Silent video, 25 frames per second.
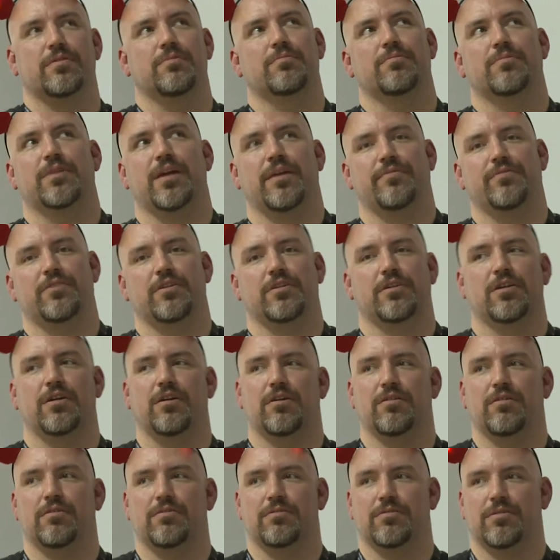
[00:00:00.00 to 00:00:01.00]
we have to
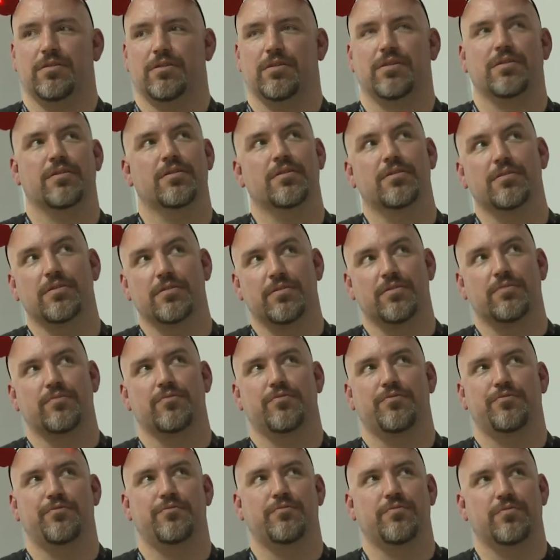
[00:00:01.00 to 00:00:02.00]
go
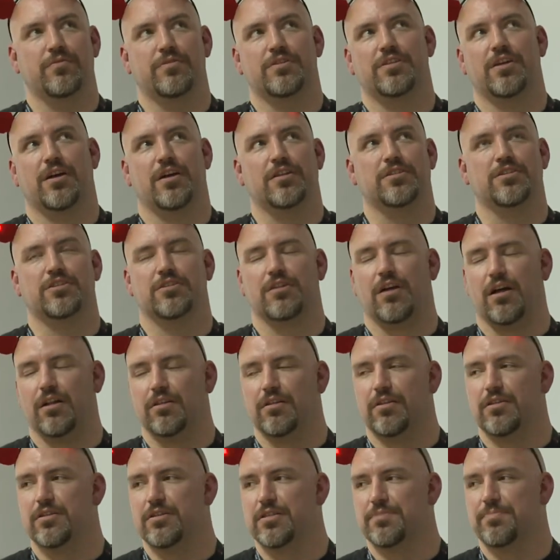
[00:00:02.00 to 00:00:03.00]
touch all
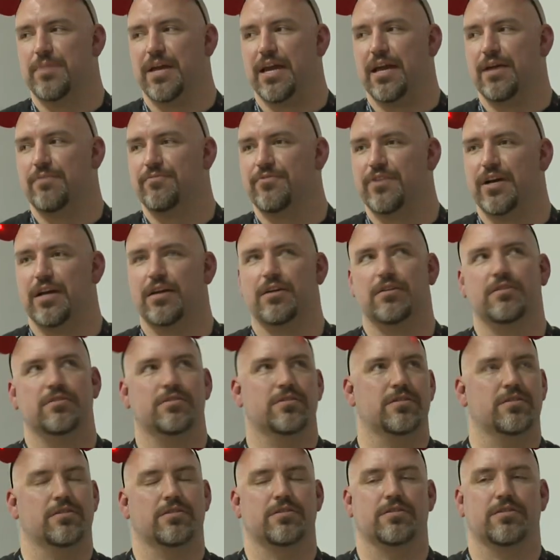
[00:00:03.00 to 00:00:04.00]
of these PAM
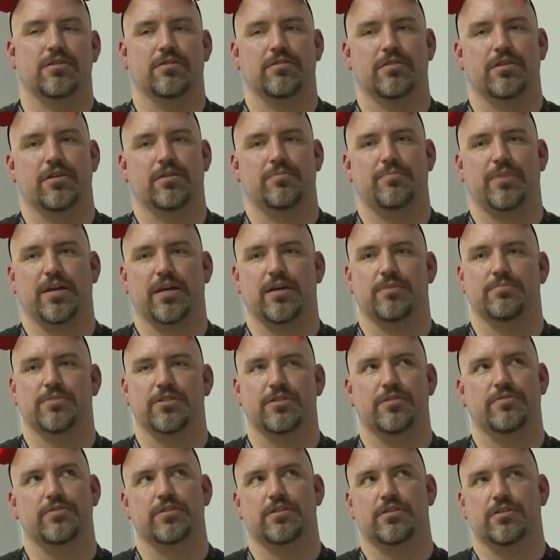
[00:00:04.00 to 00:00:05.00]
files so that PAM
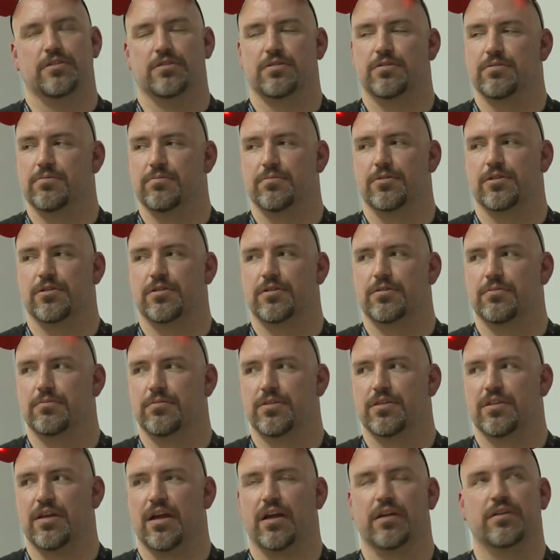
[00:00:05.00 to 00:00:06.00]
services work
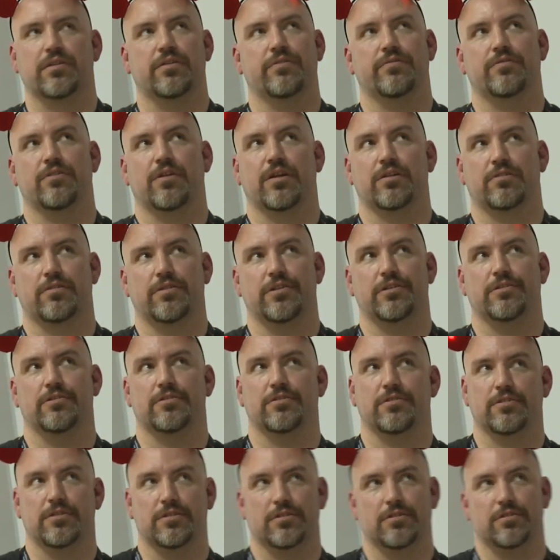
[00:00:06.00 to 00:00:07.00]
with Active Directory
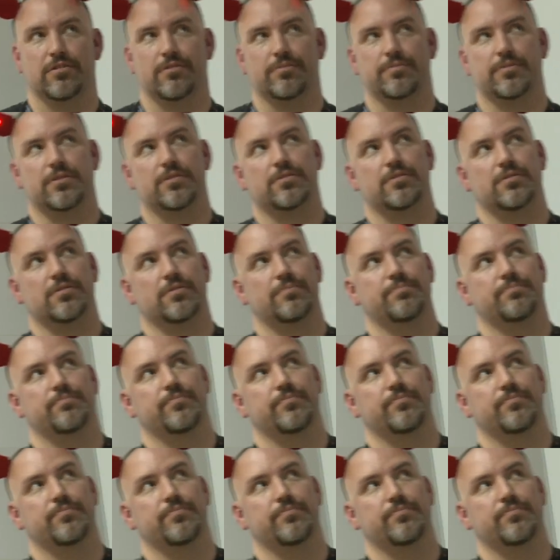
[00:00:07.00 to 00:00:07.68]
users and groups.